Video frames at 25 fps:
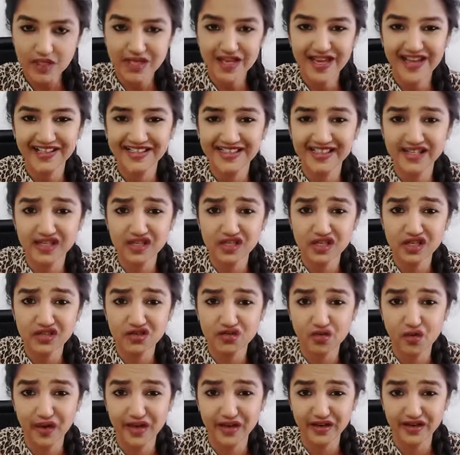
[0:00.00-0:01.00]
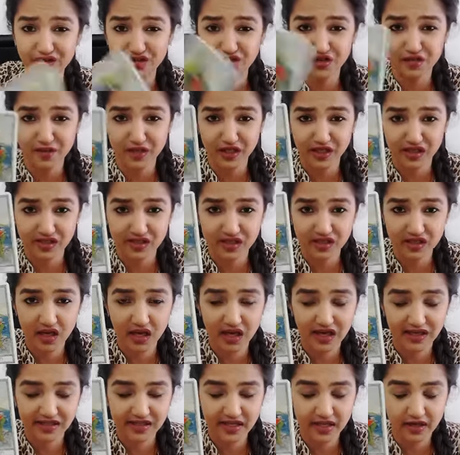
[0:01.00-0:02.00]
Yes, this is your energy because
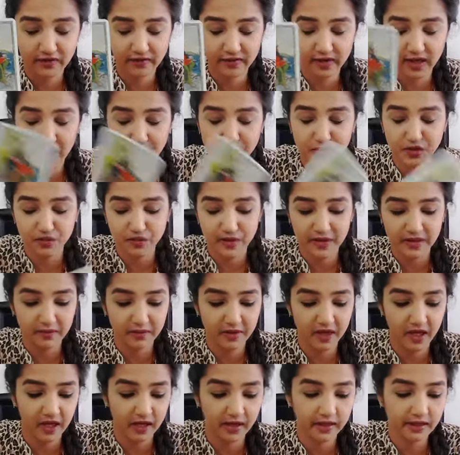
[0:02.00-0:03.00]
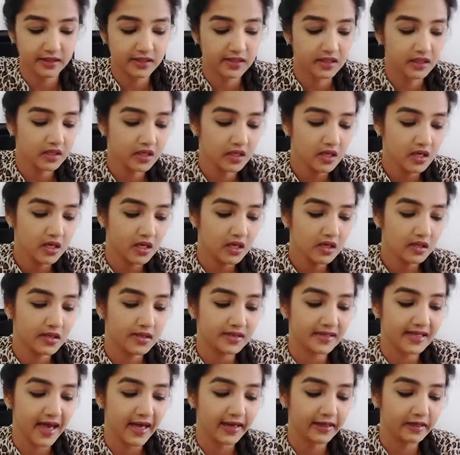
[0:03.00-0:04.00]
uh, 10 of cups right behind
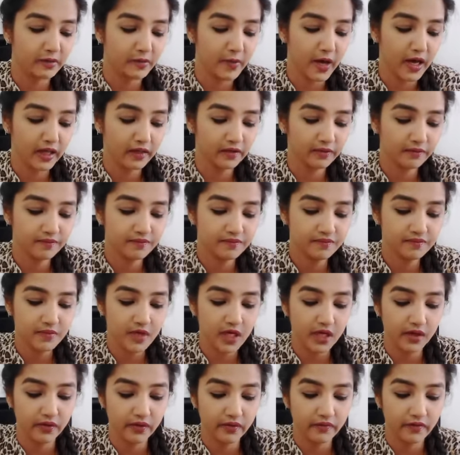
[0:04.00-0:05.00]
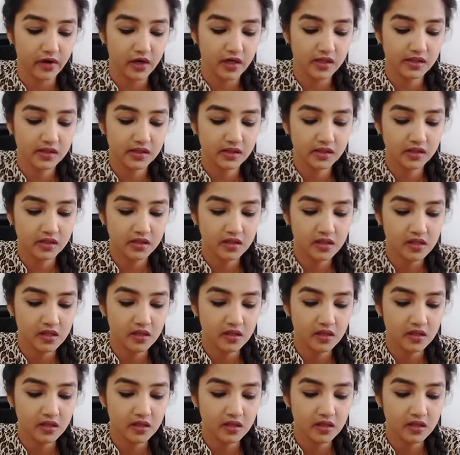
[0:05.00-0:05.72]
this hanged man in reverse.